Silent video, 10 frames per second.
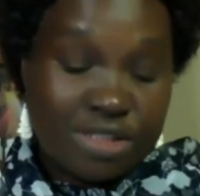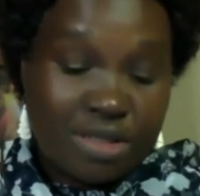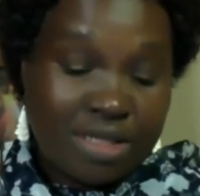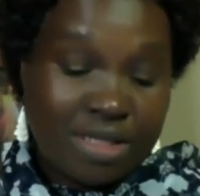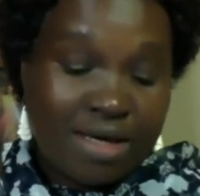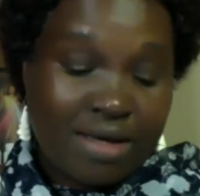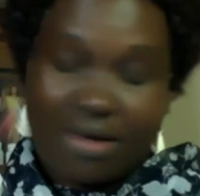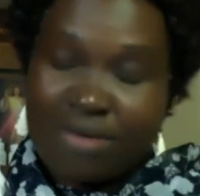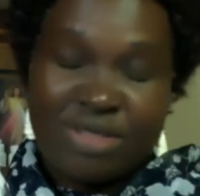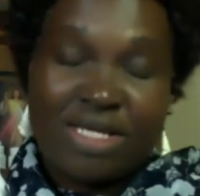
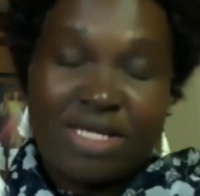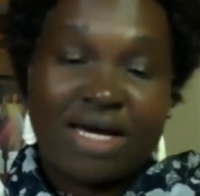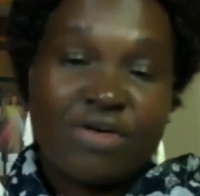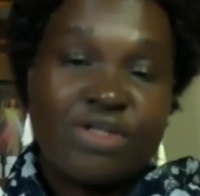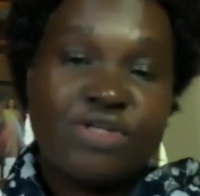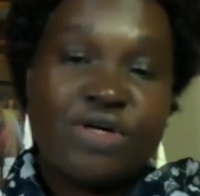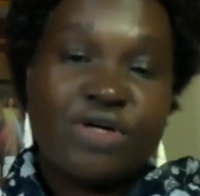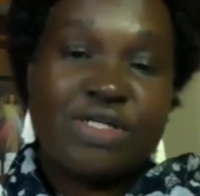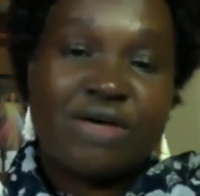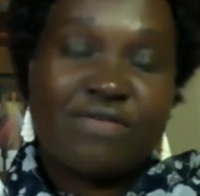The
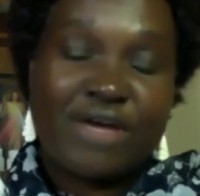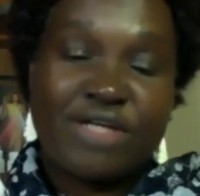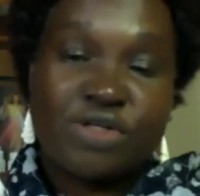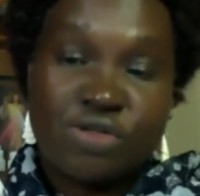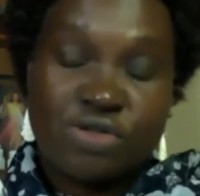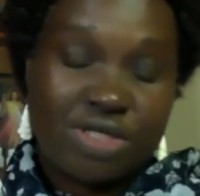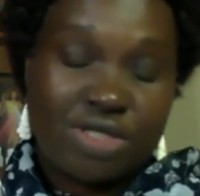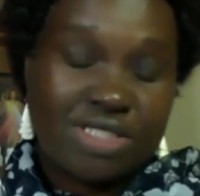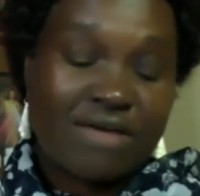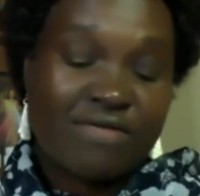carotenoid
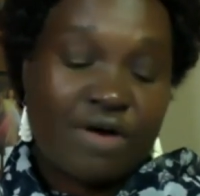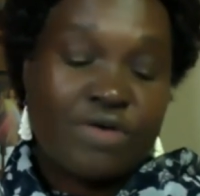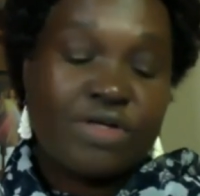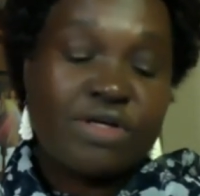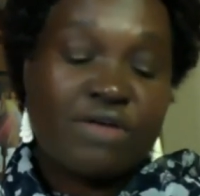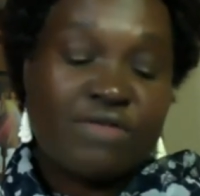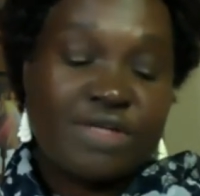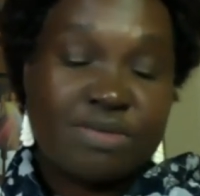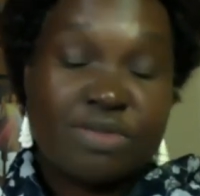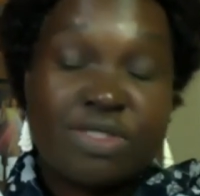phytonutrients that are found in our
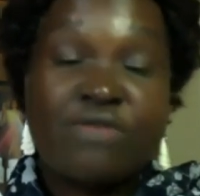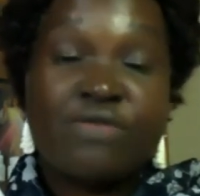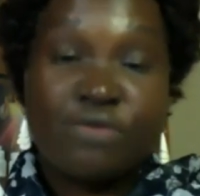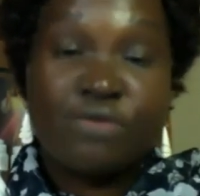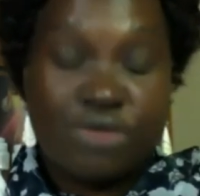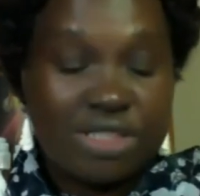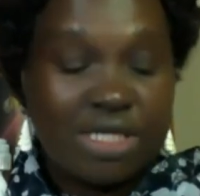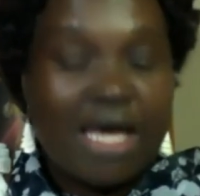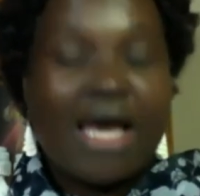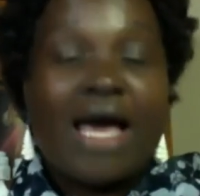vegetables and fruits
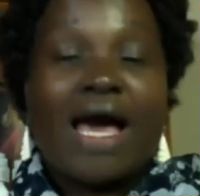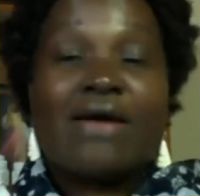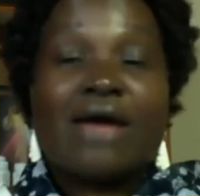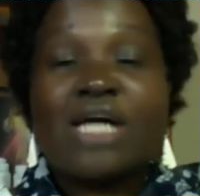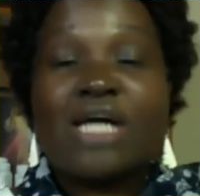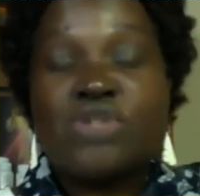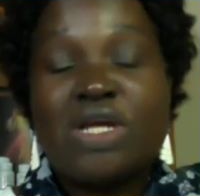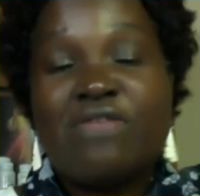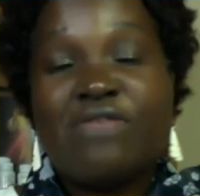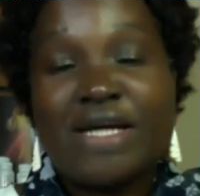are
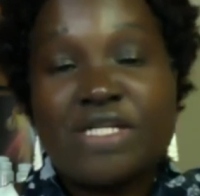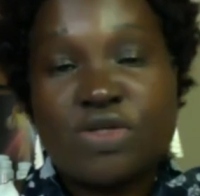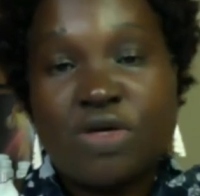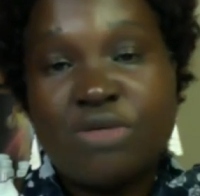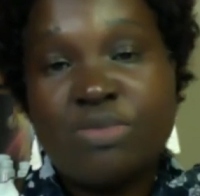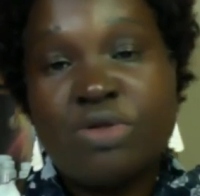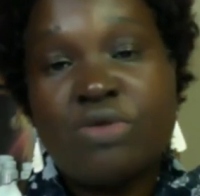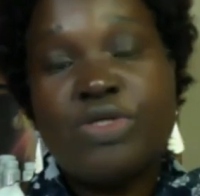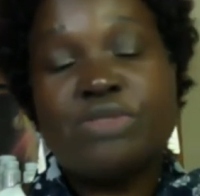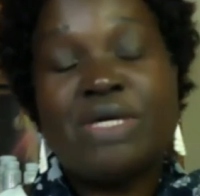actually fat soluble,
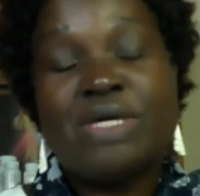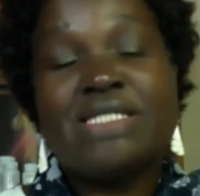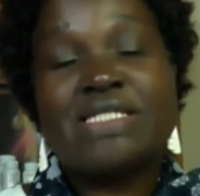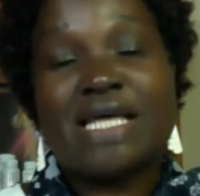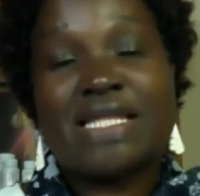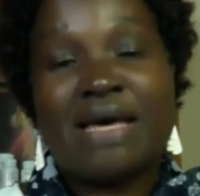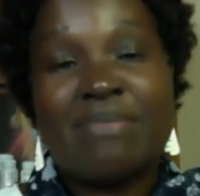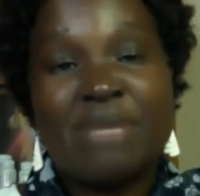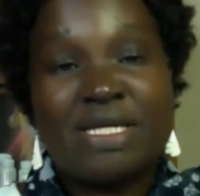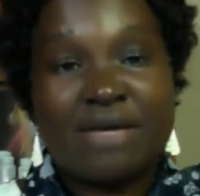which means that they
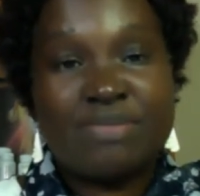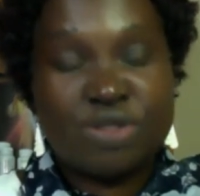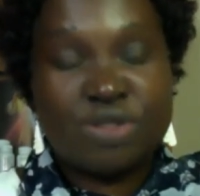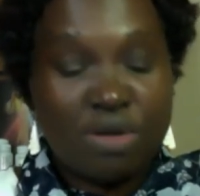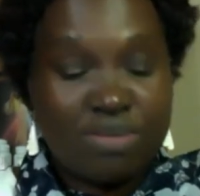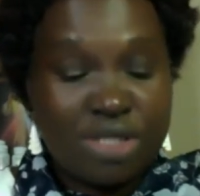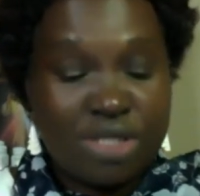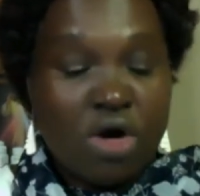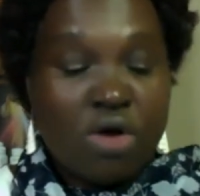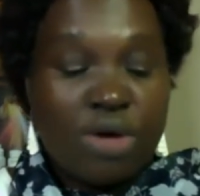are better absorbed
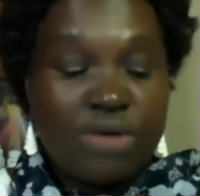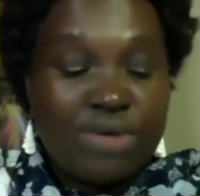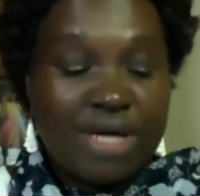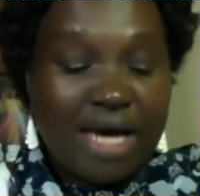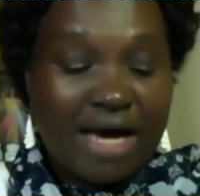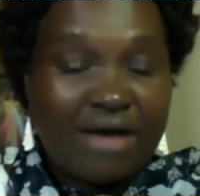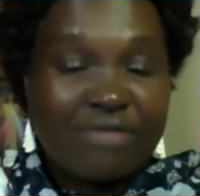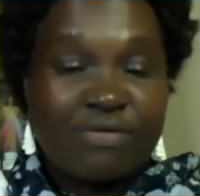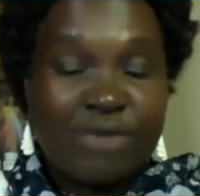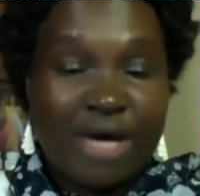when we
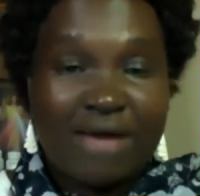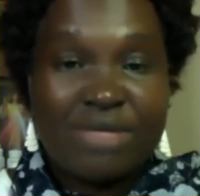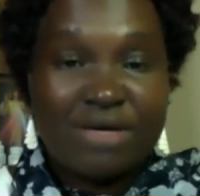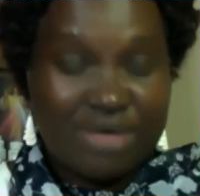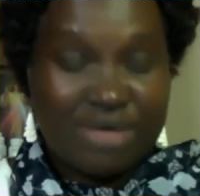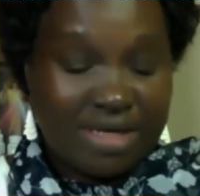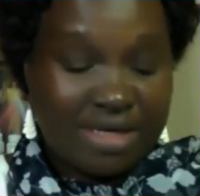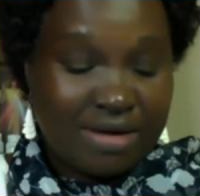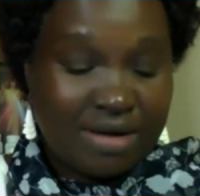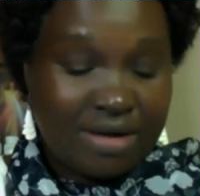have them
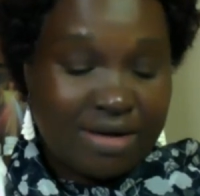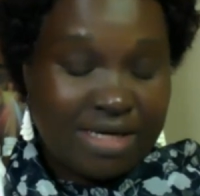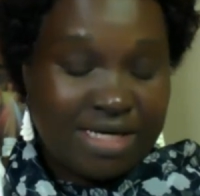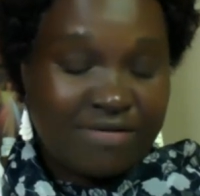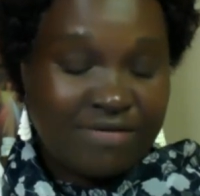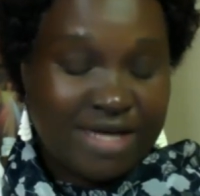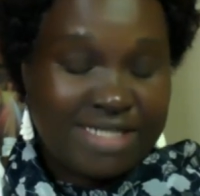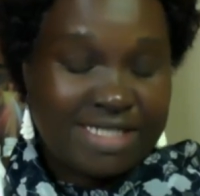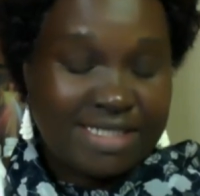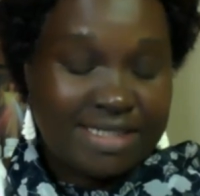in a
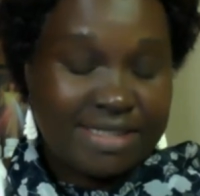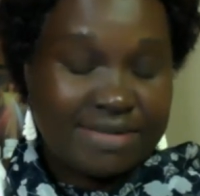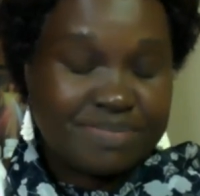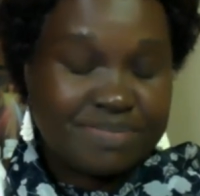fatty